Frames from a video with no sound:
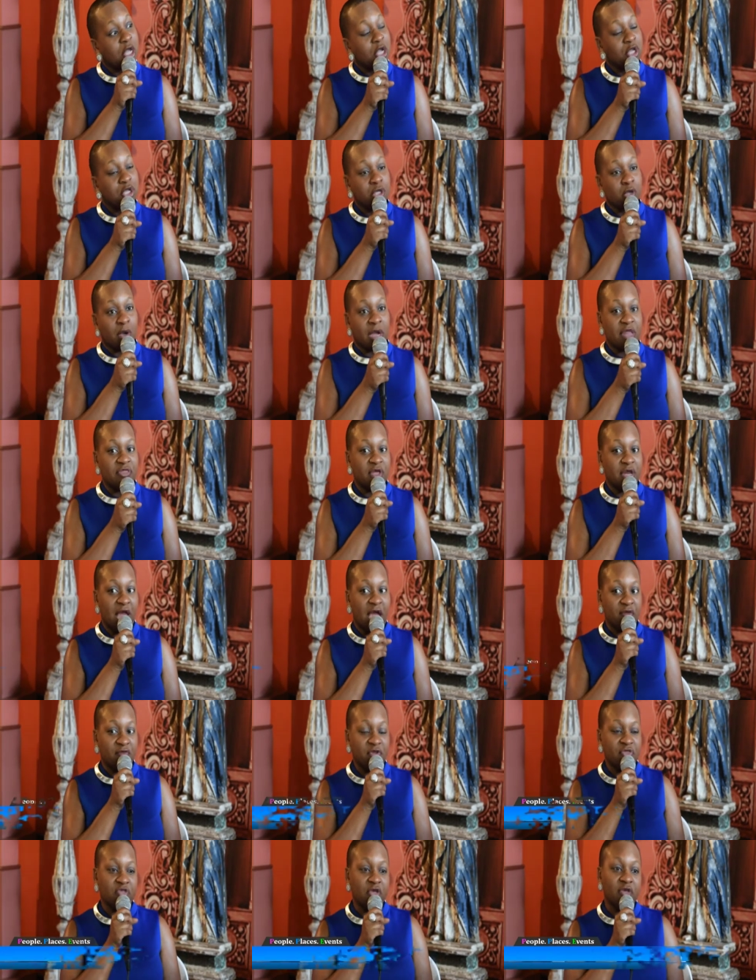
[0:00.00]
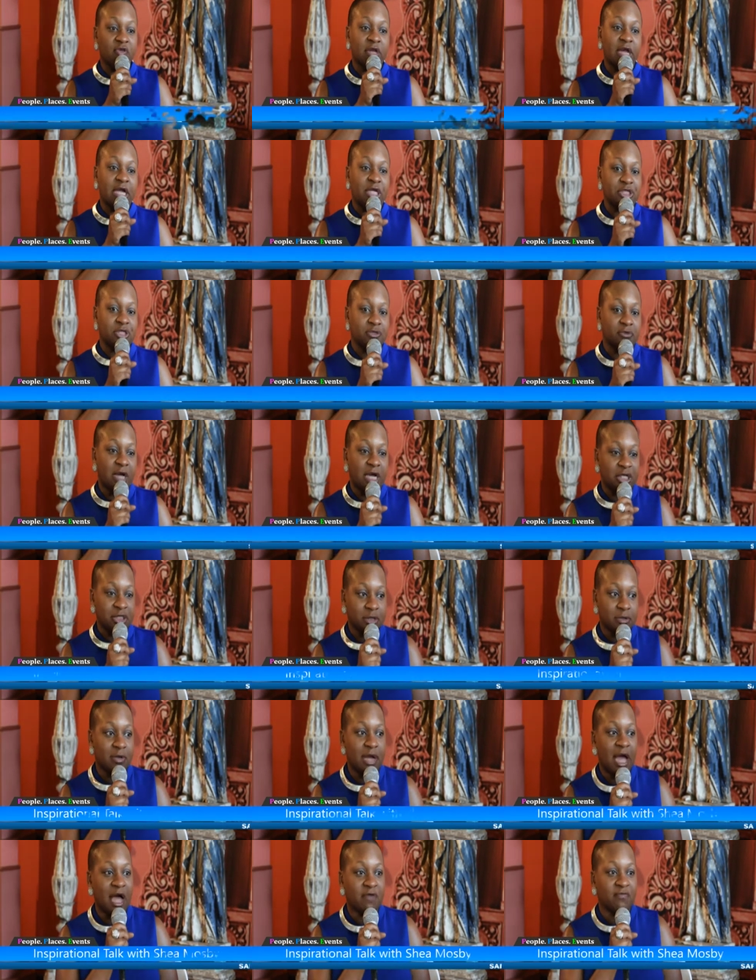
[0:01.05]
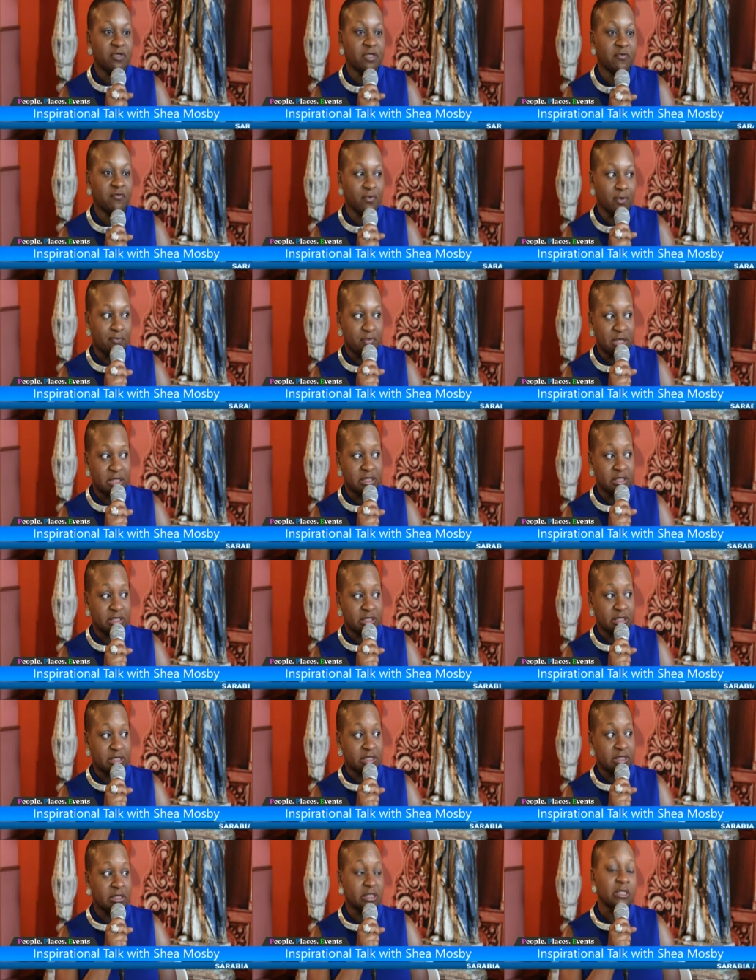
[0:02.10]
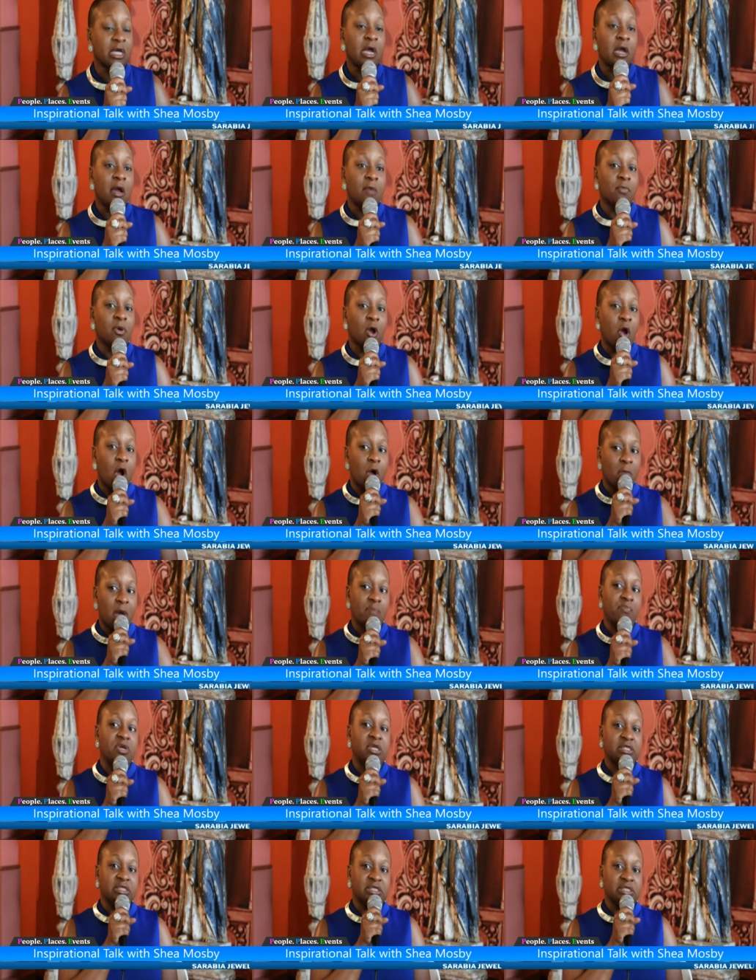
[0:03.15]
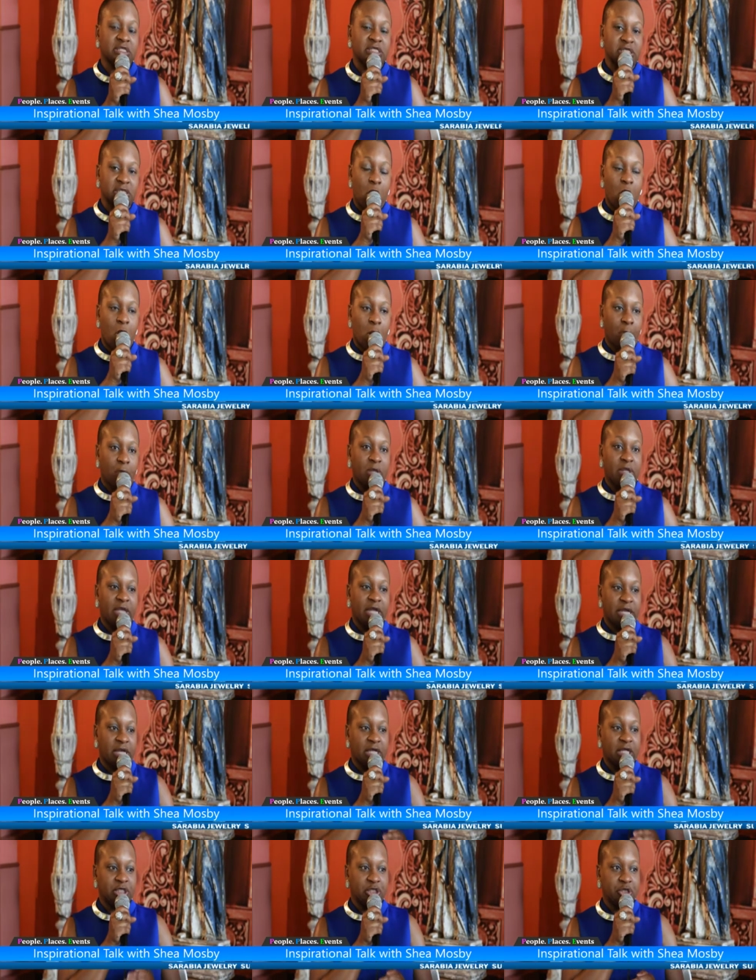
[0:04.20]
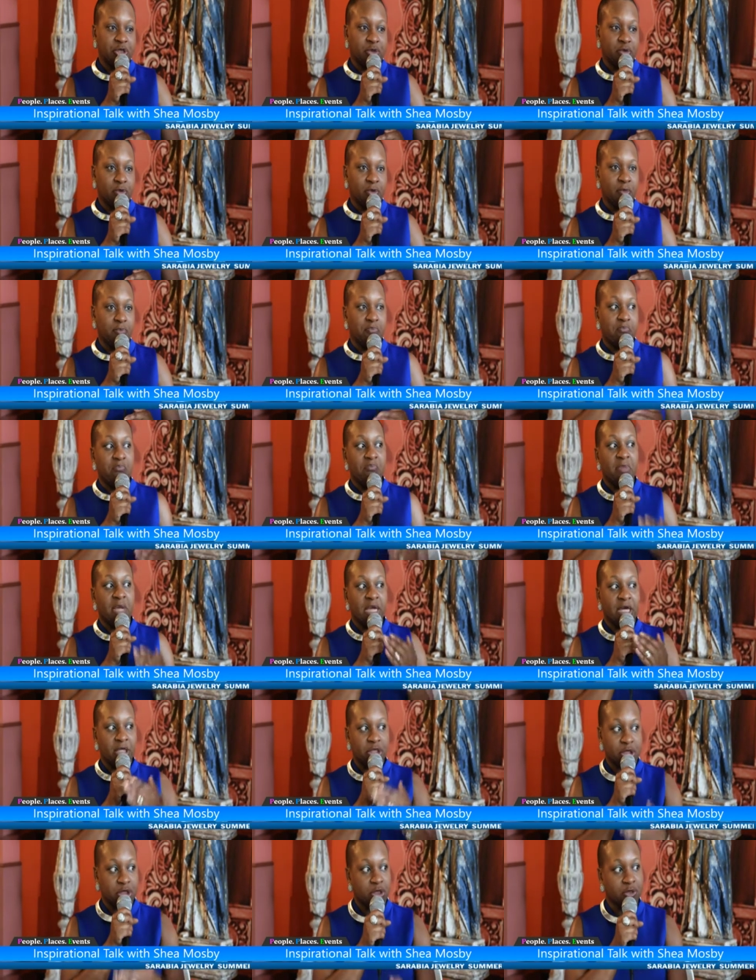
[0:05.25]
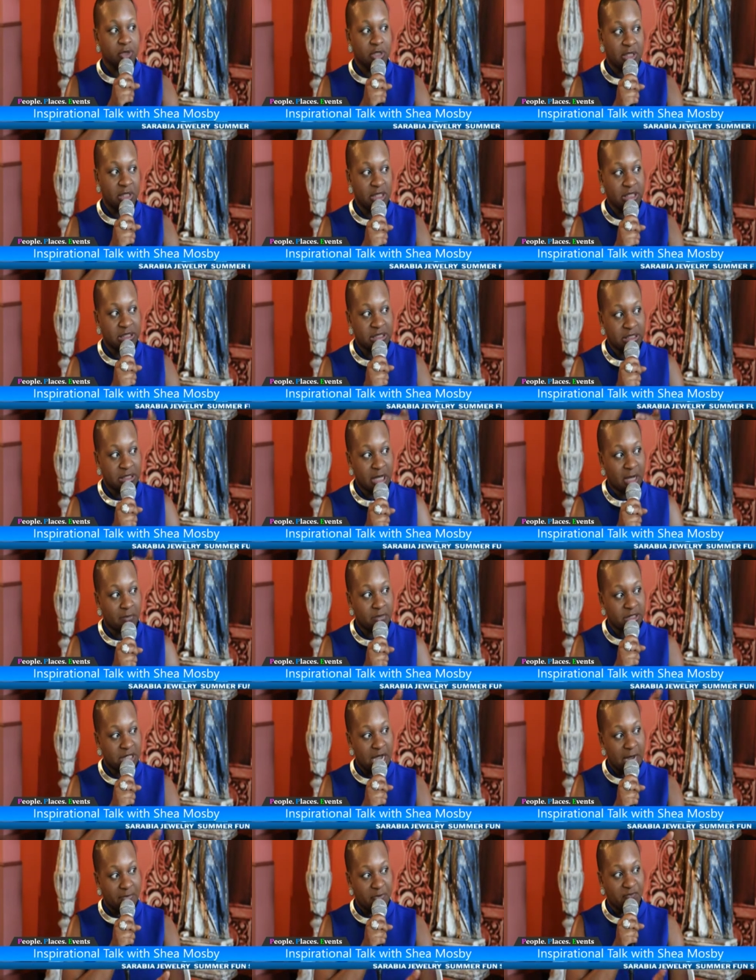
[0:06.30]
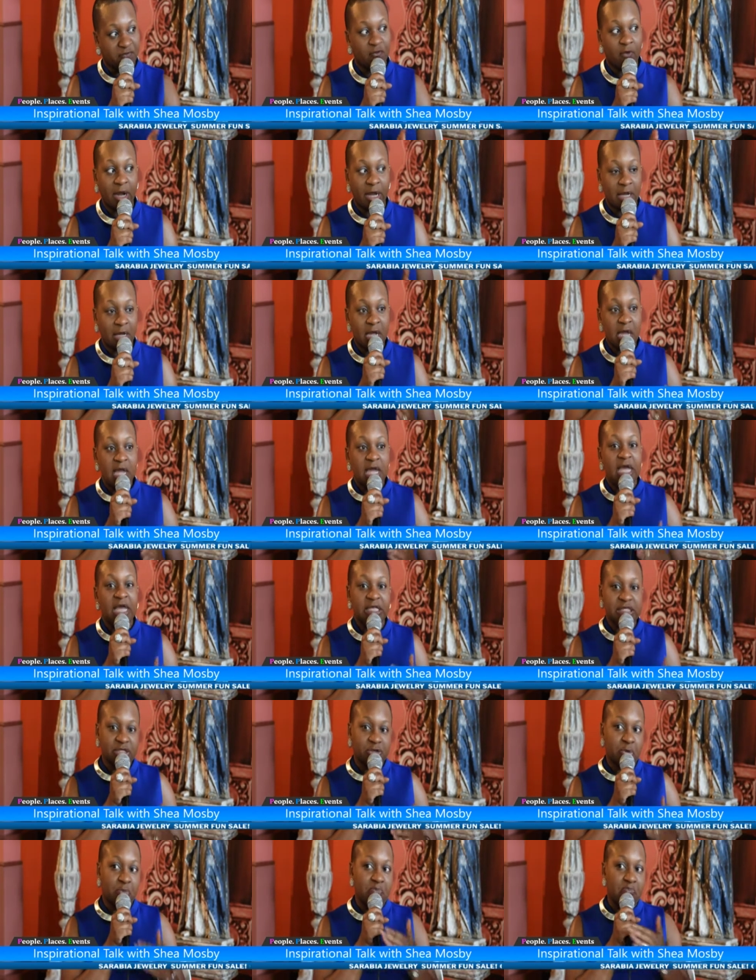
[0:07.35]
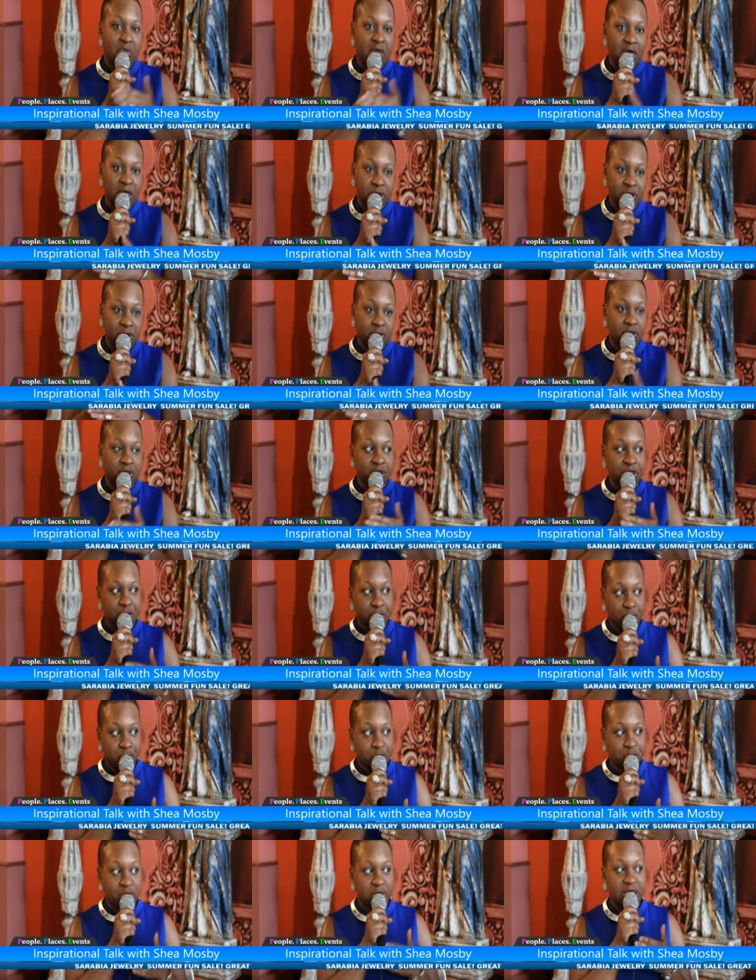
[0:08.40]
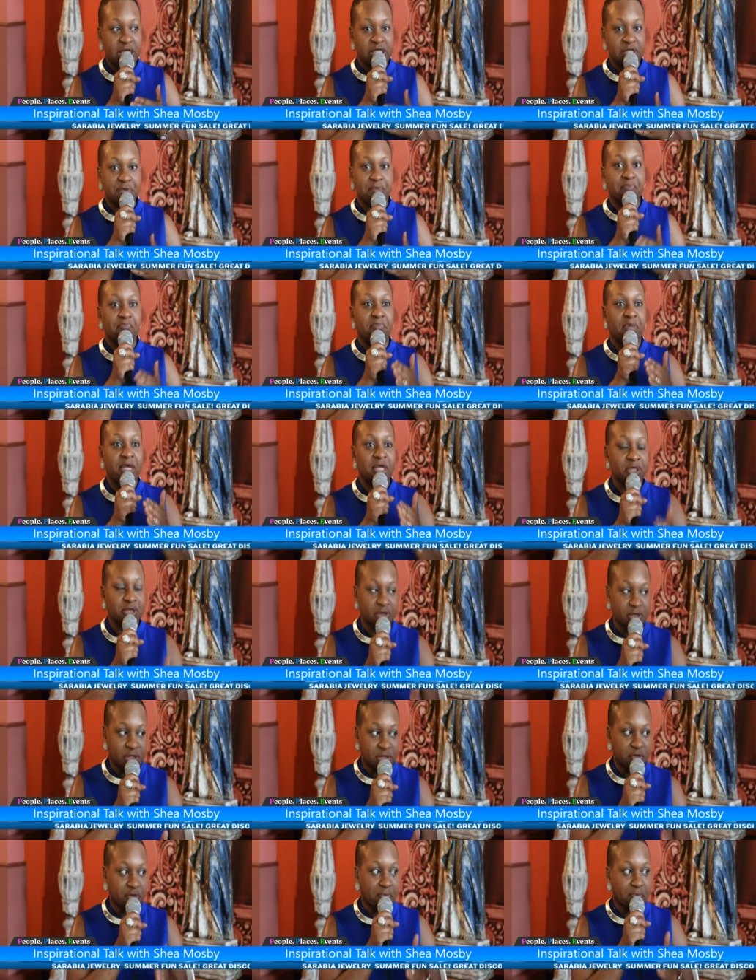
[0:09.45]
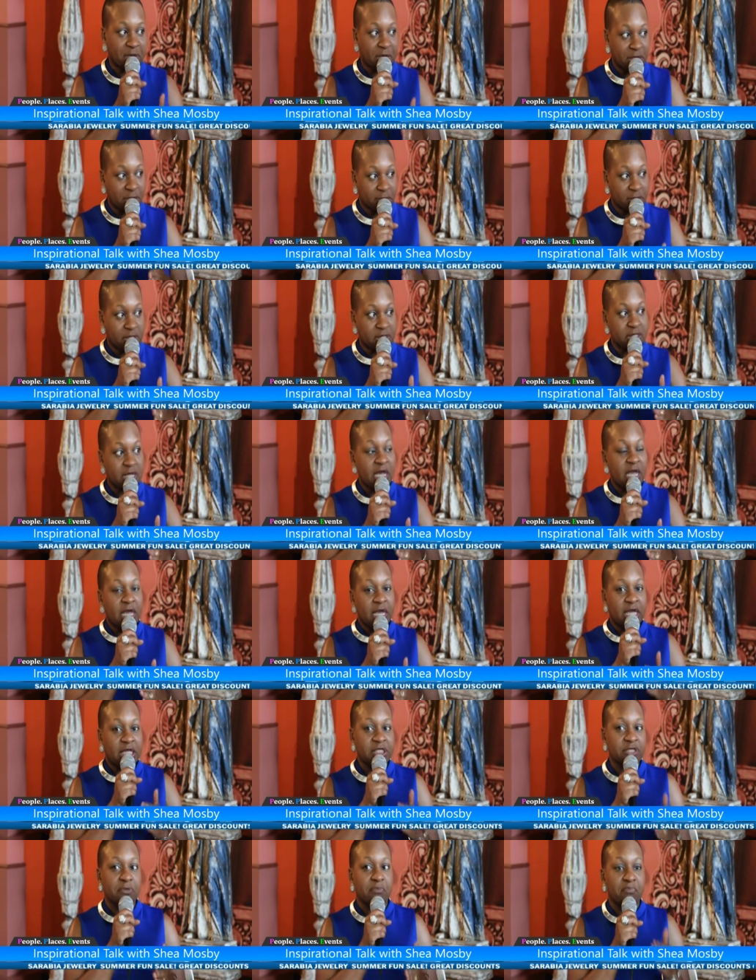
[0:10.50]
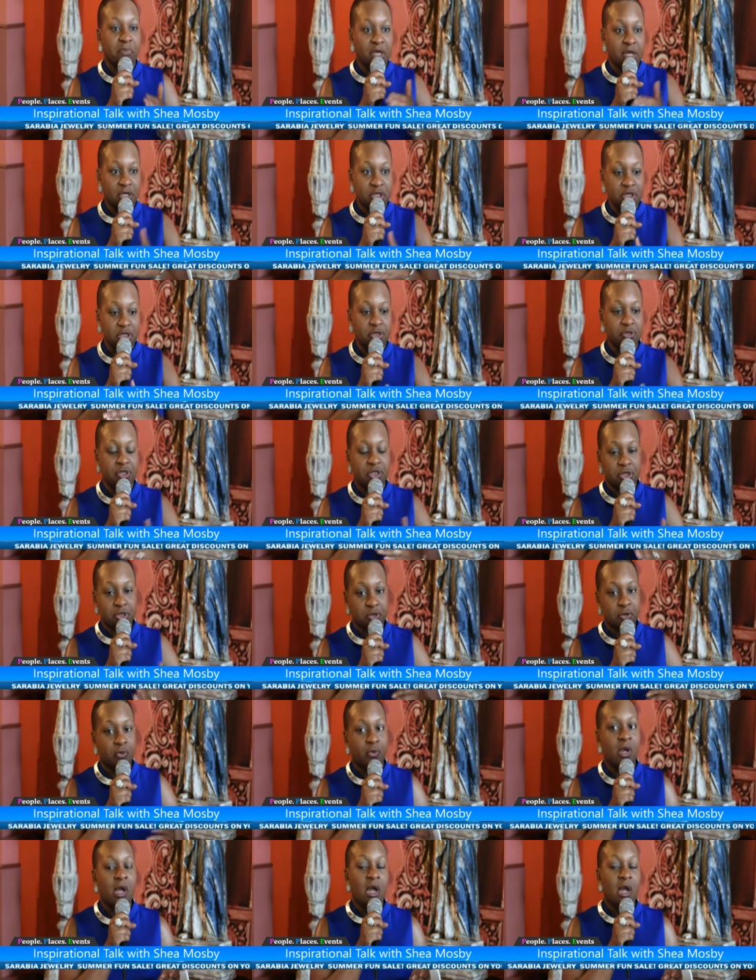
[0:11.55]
You know, and then everything that I do, I do have different businesses but all my businesses are related to ministry in some type of way. It's to minister to children, it's to minister to the parents, it's to minister to